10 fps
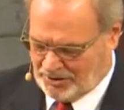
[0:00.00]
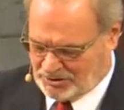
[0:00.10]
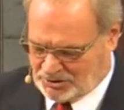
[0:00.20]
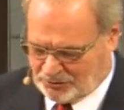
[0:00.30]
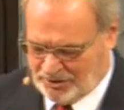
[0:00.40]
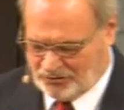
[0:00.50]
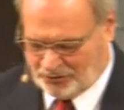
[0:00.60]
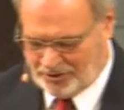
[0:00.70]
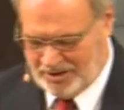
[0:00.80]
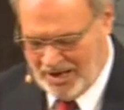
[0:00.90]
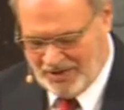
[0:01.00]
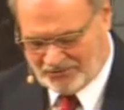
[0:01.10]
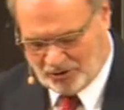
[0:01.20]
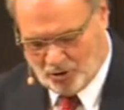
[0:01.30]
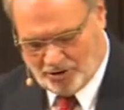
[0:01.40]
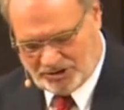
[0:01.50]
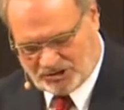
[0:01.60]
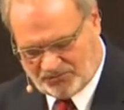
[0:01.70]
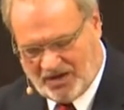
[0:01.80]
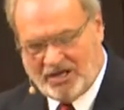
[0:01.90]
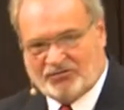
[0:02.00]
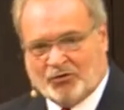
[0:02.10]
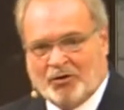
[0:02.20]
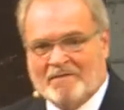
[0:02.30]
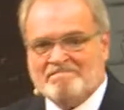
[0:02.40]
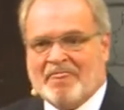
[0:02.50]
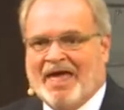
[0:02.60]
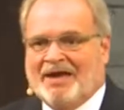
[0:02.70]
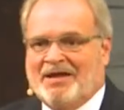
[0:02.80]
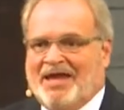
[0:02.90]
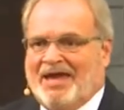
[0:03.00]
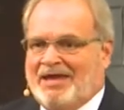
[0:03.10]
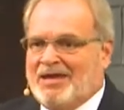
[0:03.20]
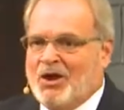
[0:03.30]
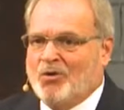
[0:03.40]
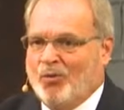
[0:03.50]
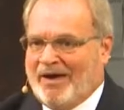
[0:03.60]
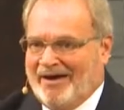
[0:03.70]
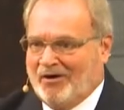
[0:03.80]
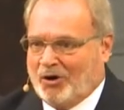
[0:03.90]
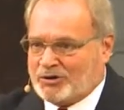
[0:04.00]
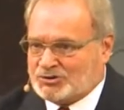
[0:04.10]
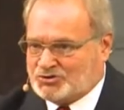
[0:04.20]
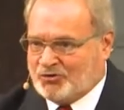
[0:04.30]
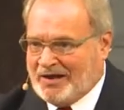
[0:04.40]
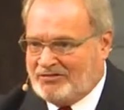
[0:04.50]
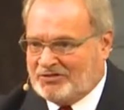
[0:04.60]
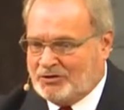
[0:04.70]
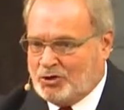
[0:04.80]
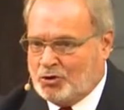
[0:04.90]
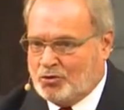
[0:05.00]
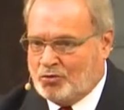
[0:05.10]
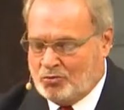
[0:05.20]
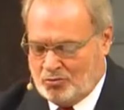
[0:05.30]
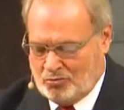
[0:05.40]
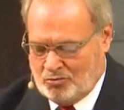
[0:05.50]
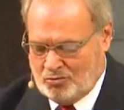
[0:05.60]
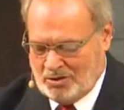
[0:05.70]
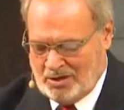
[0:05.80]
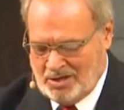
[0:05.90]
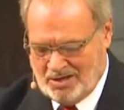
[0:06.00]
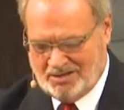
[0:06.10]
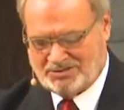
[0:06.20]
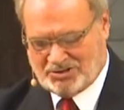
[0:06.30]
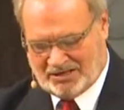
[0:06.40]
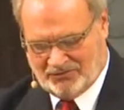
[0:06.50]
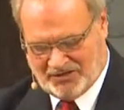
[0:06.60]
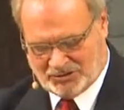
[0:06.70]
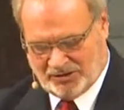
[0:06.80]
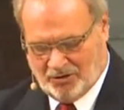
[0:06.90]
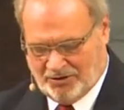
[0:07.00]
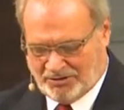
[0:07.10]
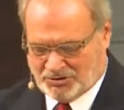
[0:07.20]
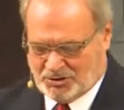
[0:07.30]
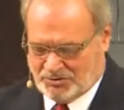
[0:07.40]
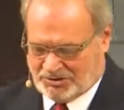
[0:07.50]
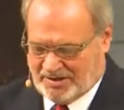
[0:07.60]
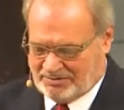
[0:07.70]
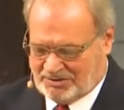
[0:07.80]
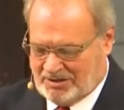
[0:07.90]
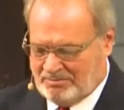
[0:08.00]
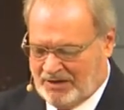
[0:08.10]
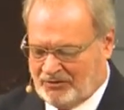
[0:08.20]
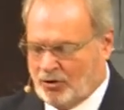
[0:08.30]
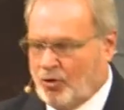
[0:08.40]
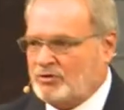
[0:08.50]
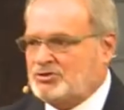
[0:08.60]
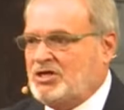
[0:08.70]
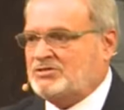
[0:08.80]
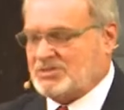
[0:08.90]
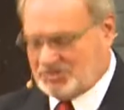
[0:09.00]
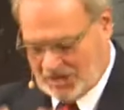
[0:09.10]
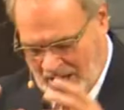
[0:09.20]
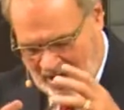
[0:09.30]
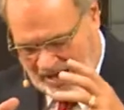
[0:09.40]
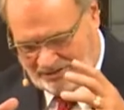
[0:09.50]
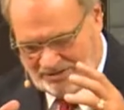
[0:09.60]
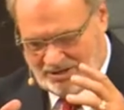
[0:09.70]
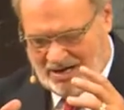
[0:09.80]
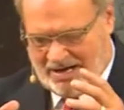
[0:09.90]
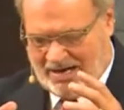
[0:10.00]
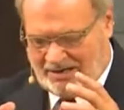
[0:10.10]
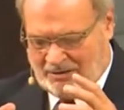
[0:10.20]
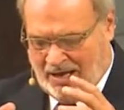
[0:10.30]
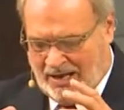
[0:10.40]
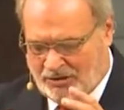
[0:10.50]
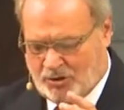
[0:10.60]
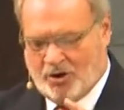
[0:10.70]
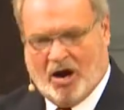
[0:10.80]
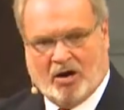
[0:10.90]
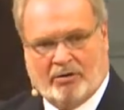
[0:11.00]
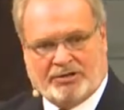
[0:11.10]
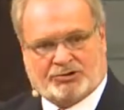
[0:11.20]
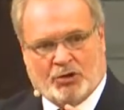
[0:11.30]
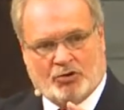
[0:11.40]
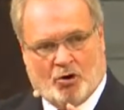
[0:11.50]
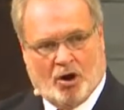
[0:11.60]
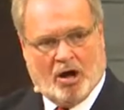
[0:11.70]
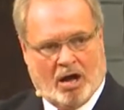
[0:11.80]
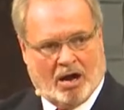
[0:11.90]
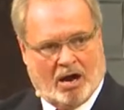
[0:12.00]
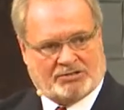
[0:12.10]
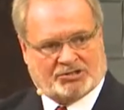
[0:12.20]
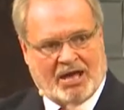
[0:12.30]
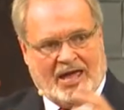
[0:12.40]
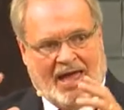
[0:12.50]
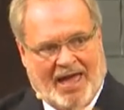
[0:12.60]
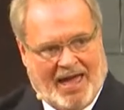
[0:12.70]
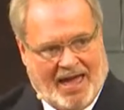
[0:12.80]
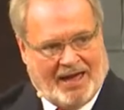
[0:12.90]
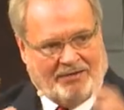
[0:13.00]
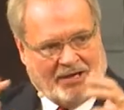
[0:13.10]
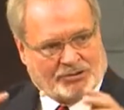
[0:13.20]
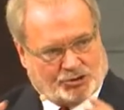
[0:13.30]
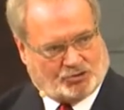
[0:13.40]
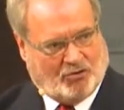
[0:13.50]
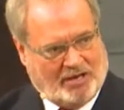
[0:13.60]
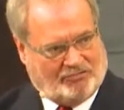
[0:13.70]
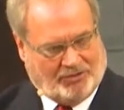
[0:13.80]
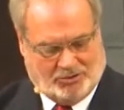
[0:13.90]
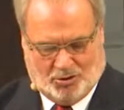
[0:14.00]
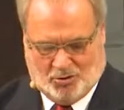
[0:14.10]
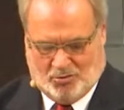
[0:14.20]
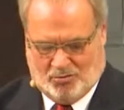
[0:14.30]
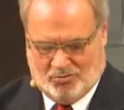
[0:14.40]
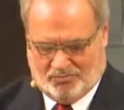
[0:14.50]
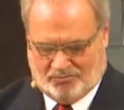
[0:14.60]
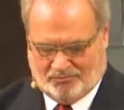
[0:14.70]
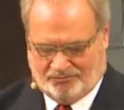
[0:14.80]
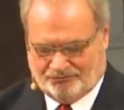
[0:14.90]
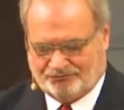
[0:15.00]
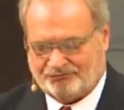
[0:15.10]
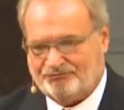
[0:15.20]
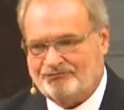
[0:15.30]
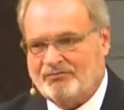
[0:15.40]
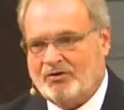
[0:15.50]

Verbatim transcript: 2 Thessalonians 3:3, "The Lord is faithful, and he will strengthen you." Second Thessalonians 2:17 May the Lord Jesus and God encourage your hearts and strengthen you.